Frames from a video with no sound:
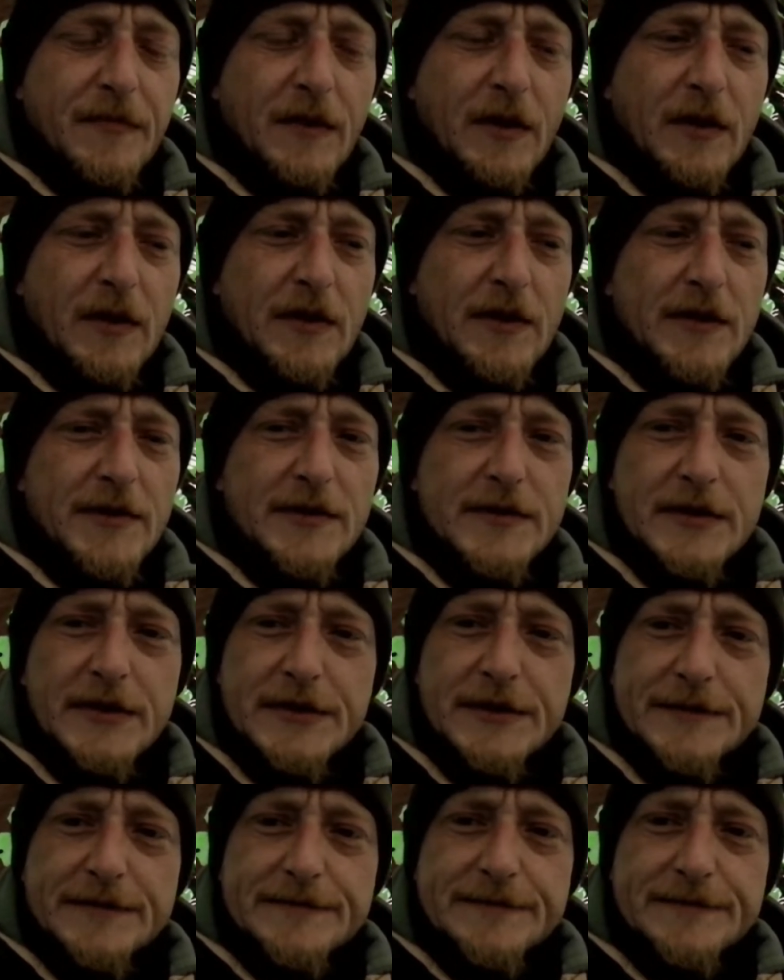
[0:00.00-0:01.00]

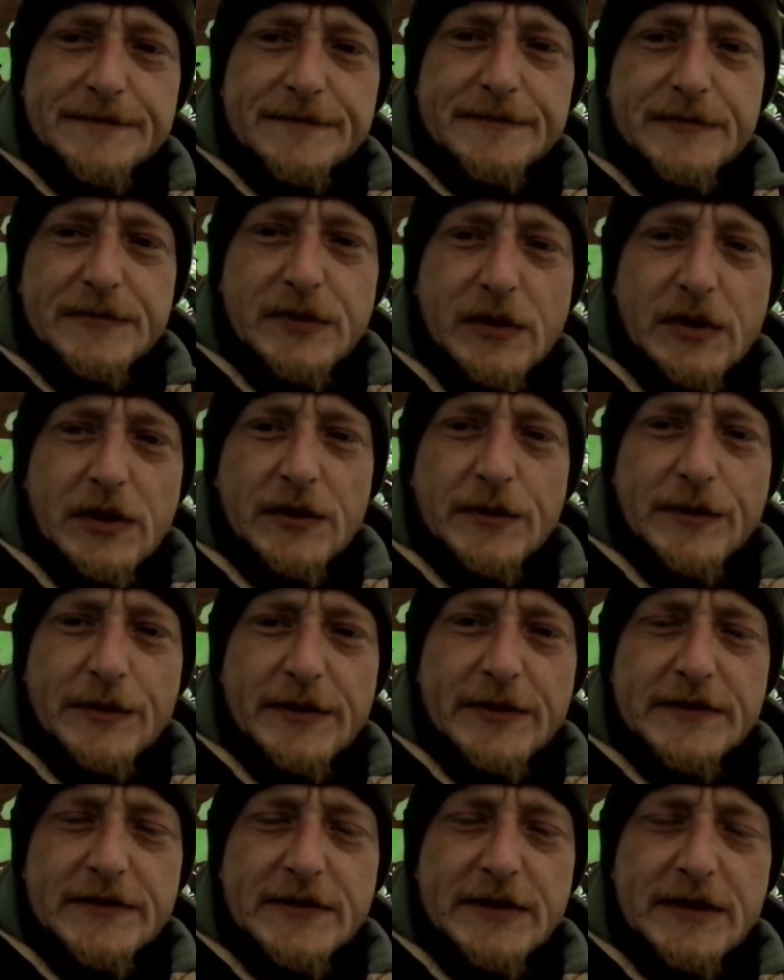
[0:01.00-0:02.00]
where
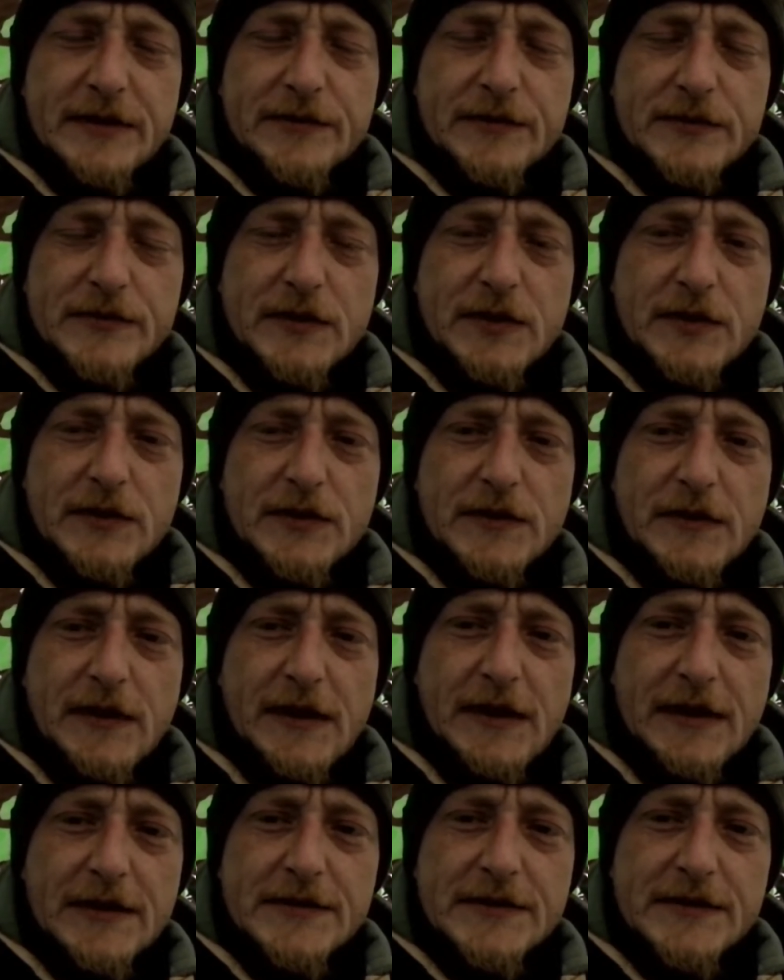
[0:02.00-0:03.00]
I slept was long
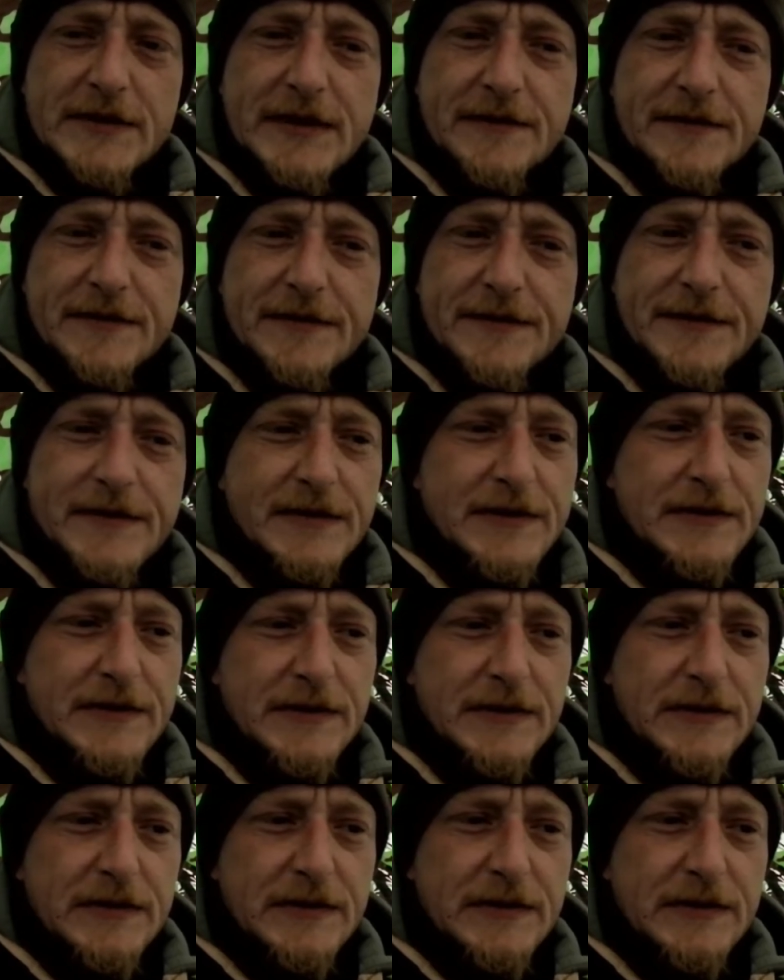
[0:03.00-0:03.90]
grass and everything.